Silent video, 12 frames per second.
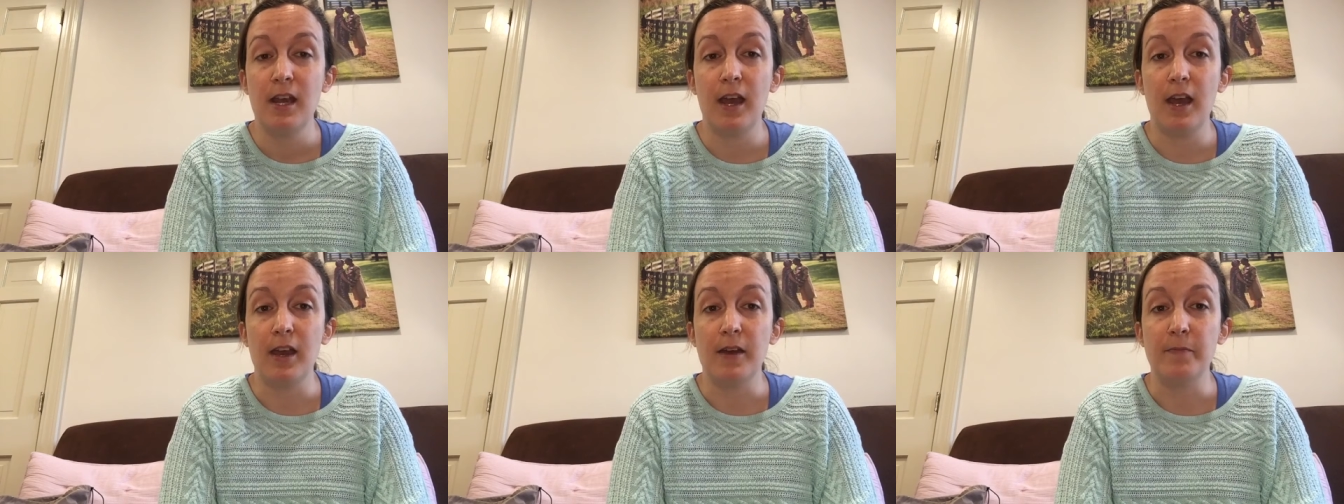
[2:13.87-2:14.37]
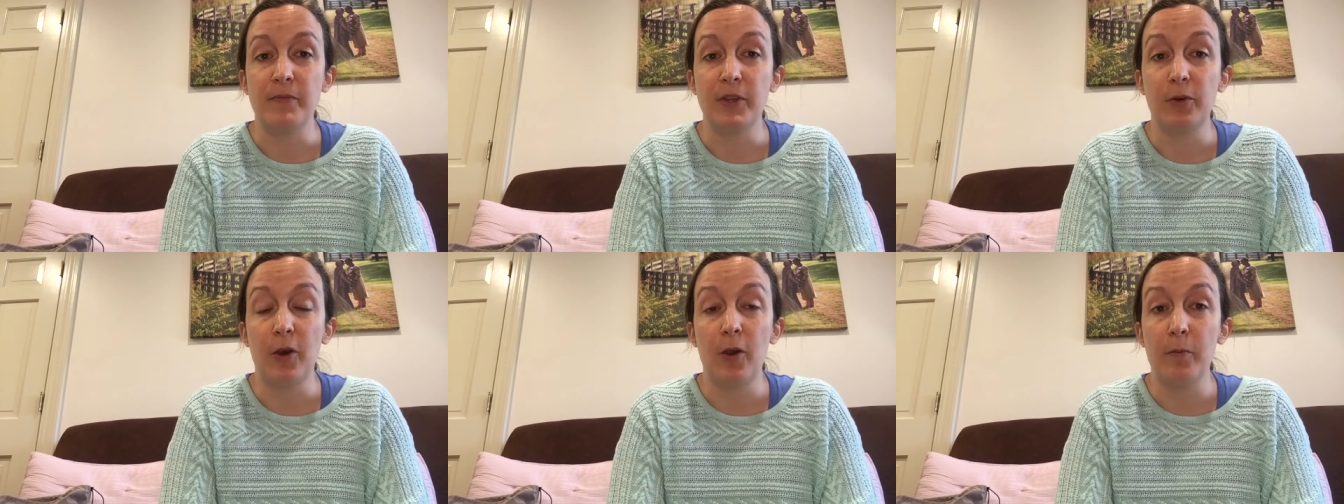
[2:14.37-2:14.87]
um, the
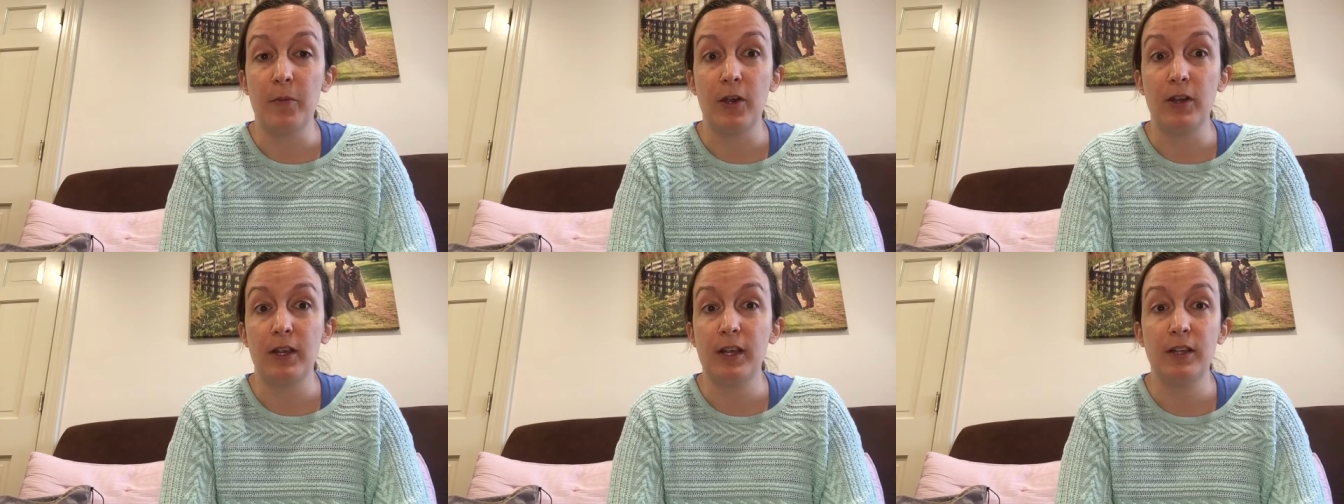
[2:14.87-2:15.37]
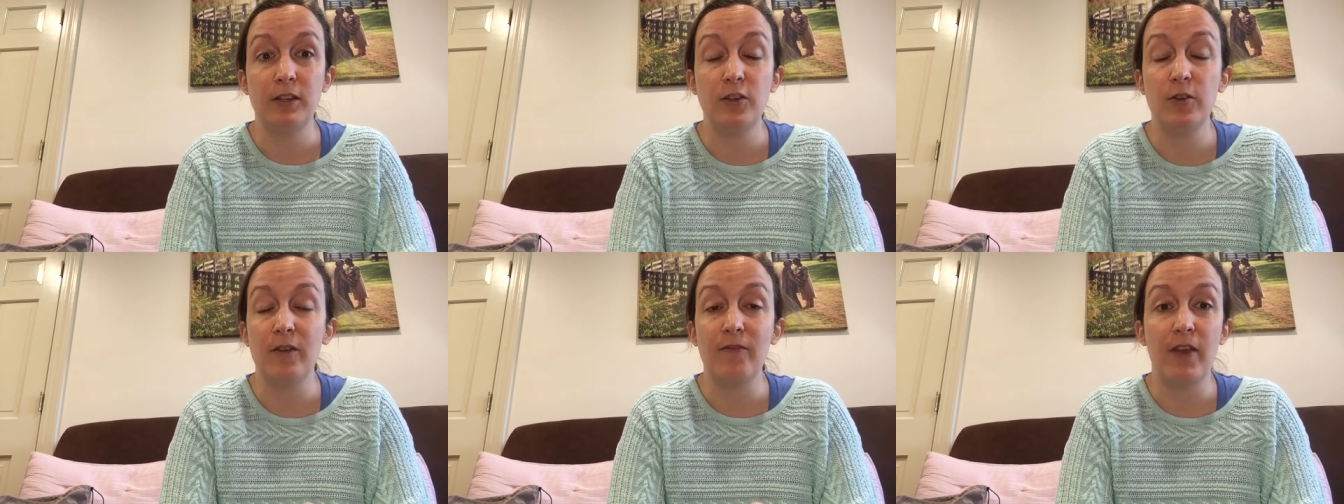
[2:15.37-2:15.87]
Chromebook,
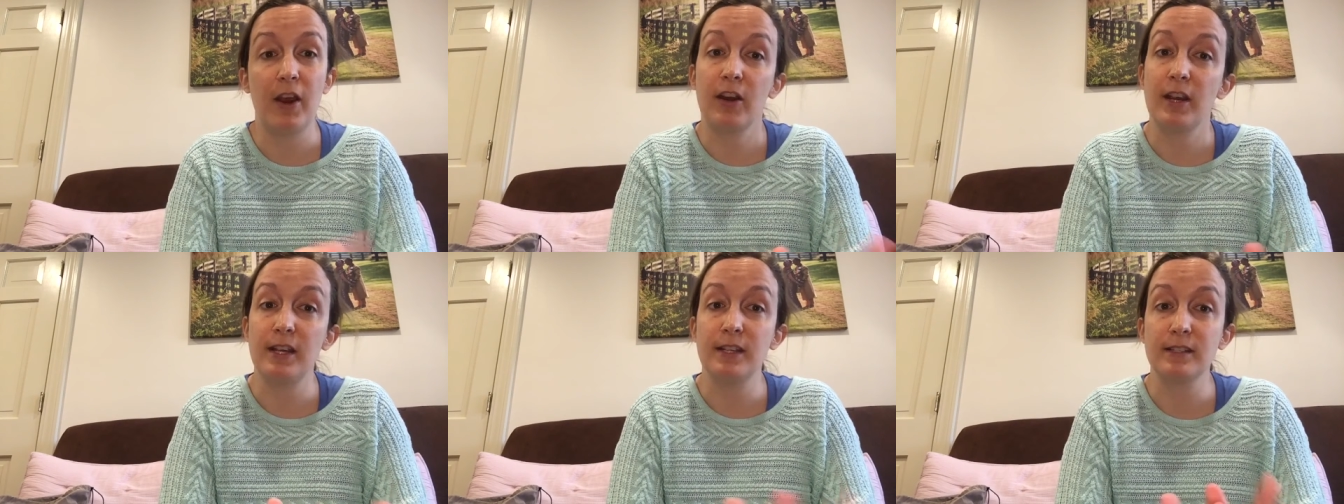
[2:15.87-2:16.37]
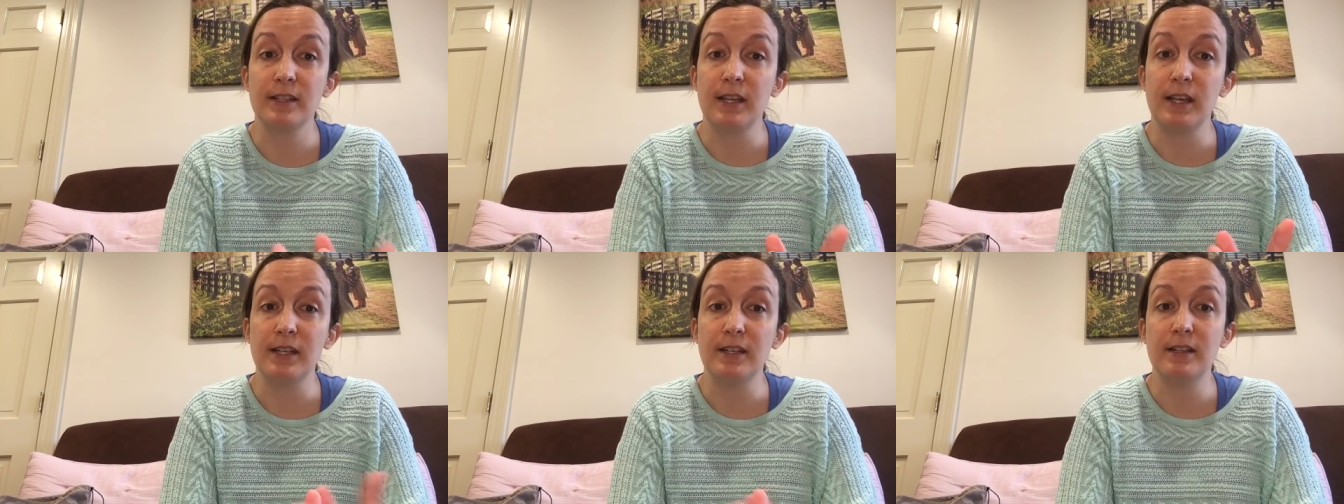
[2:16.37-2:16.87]
you can very
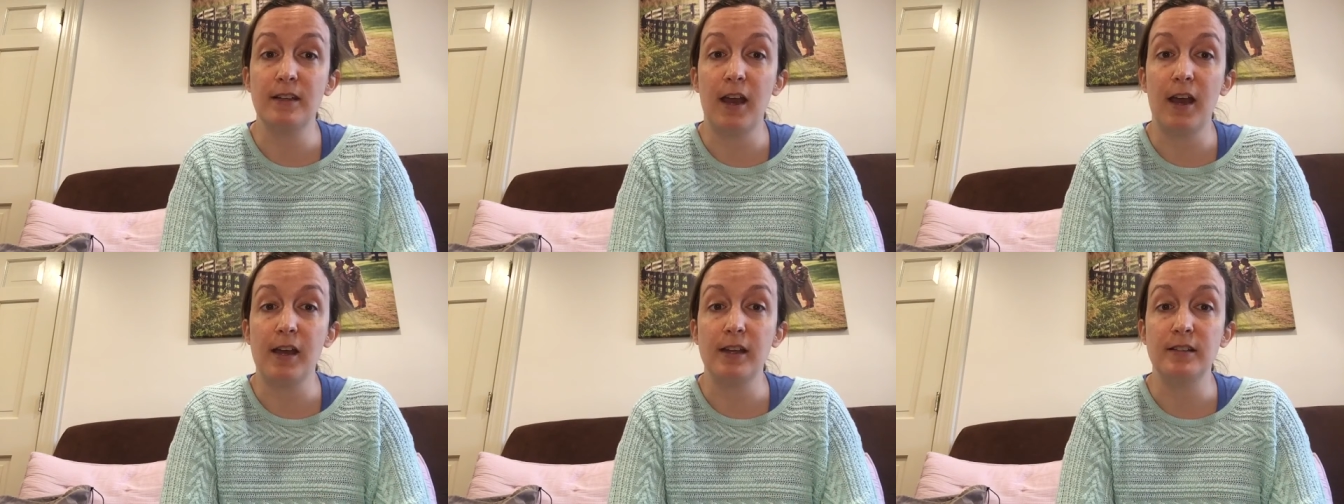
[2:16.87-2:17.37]
easily uh,